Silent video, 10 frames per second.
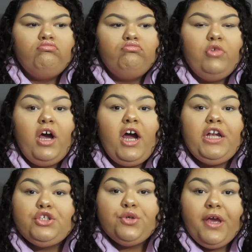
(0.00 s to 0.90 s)

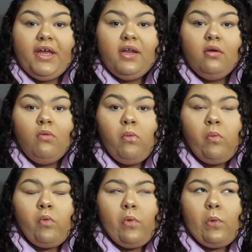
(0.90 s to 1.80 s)
100
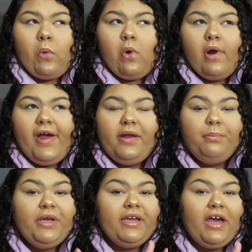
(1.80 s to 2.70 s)
and
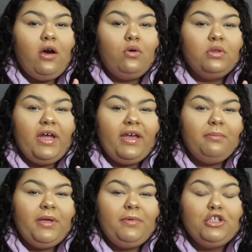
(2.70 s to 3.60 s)
pick out like
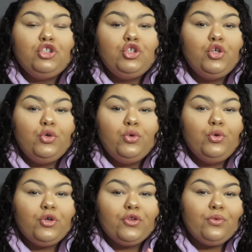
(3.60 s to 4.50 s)
maybe 2
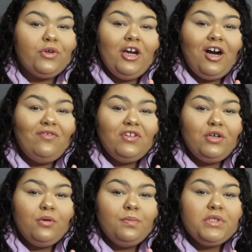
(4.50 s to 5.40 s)
or 3
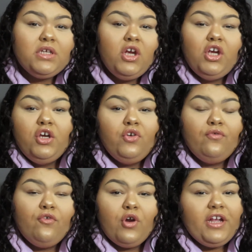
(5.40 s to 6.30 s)
envelopes
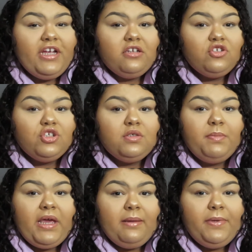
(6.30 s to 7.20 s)
for each
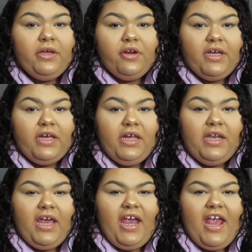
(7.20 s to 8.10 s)
pay
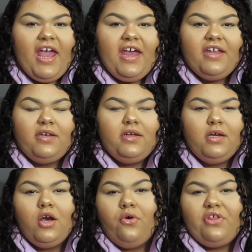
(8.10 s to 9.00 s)
period and
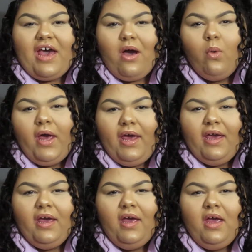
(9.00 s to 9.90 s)
go that way.